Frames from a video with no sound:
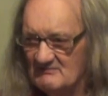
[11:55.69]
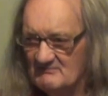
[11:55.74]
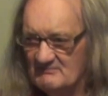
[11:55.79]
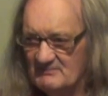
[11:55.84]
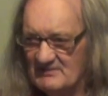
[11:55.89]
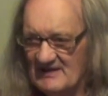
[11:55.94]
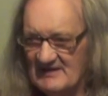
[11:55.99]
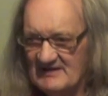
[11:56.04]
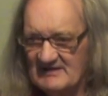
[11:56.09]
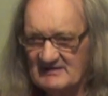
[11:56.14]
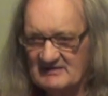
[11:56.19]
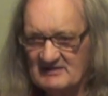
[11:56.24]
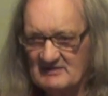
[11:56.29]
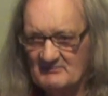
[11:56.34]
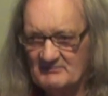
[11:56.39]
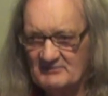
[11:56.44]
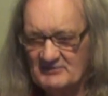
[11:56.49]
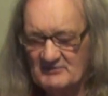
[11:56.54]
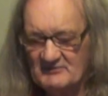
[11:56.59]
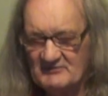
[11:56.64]
playing
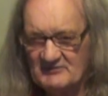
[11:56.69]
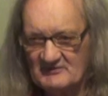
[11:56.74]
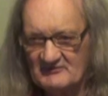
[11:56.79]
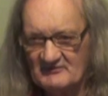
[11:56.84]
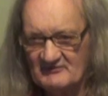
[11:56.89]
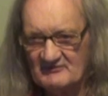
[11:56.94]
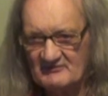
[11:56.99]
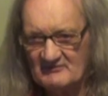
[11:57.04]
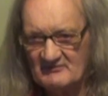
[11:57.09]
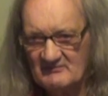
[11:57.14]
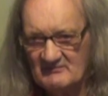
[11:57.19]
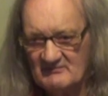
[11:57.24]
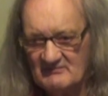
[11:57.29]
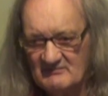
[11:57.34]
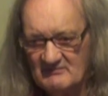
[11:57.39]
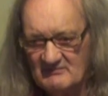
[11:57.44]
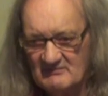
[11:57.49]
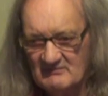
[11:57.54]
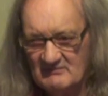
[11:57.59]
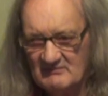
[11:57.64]
computers.
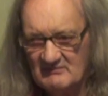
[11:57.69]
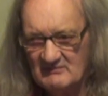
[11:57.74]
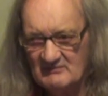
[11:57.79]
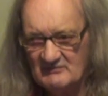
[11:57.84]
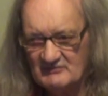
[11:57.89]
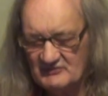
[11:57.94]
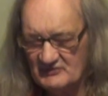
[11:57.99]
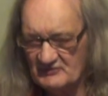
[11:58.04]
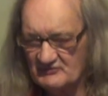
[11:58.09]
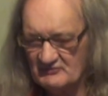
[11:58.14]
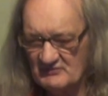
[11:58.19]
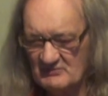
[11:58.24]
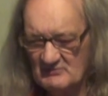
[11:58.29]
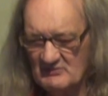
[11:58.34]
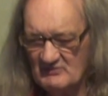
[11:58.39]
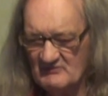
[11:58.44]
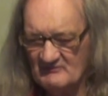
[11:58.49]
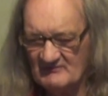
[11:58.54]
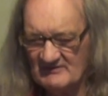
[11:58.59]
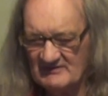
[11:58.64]
Just
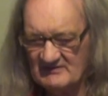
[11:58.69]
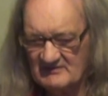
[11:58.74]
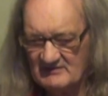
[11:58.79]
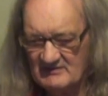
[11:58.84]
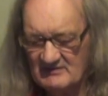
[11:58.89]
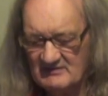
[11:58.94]
remove it.